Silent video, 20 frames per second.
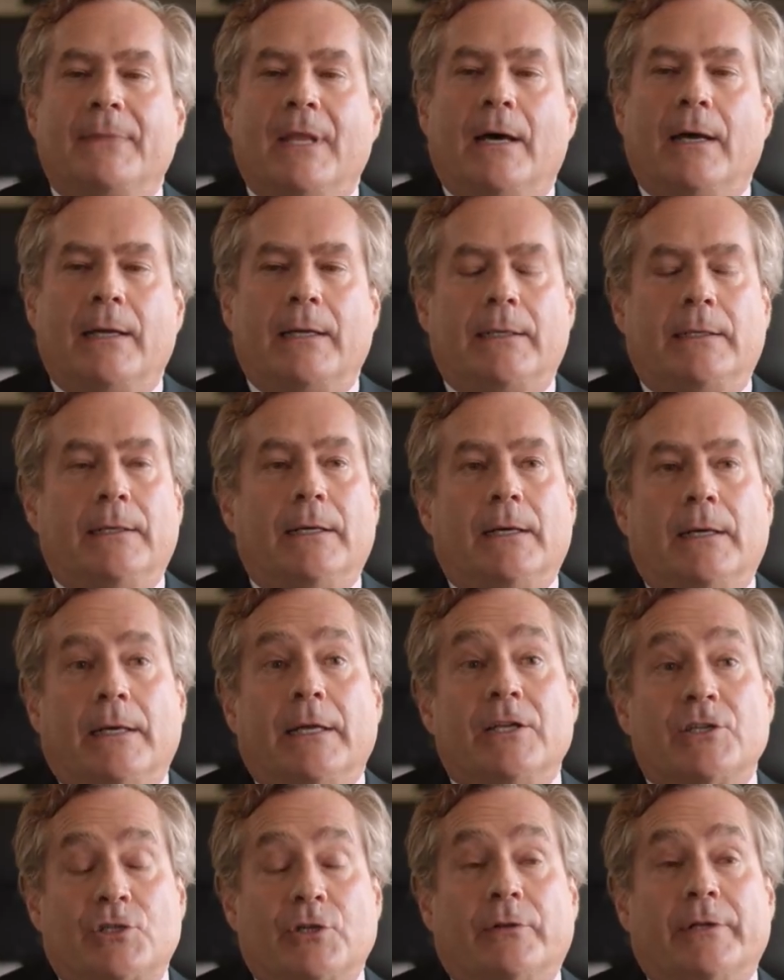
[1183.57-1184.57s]
I
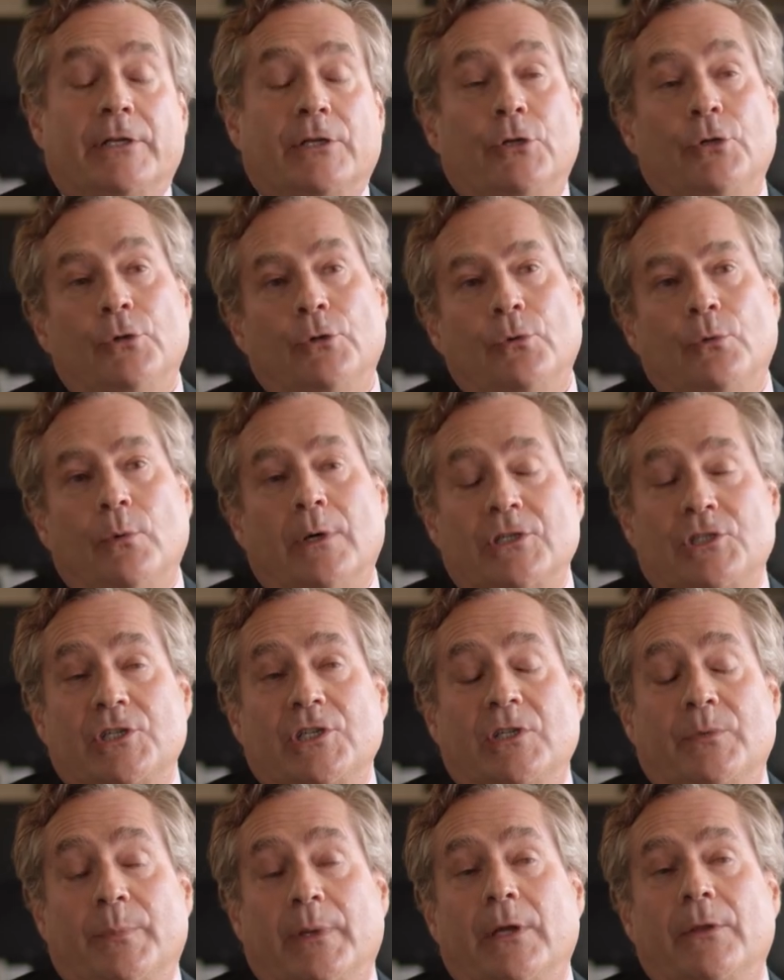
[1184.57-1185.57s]
instantly knew what
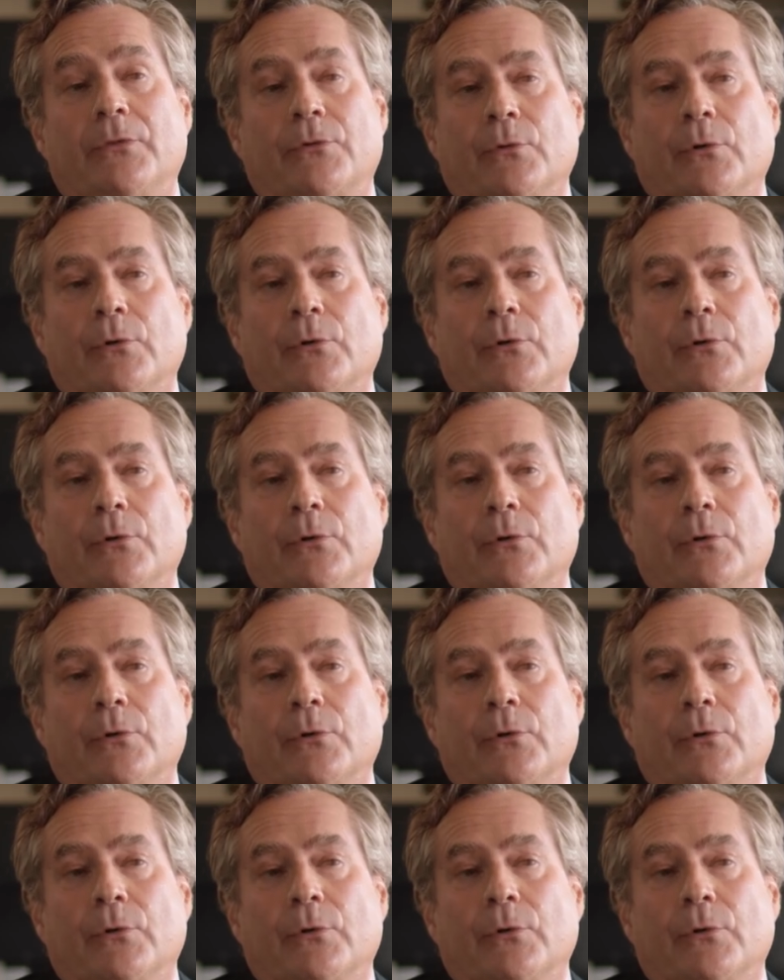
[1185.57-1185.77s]
she had been